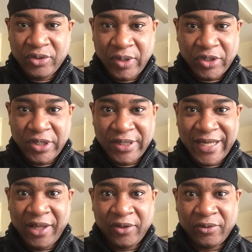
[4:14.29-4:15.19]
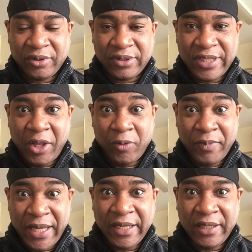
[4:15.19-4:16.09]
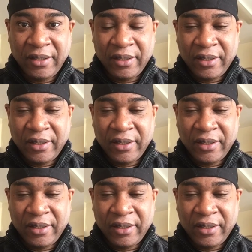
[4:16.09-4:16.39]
to actually tell me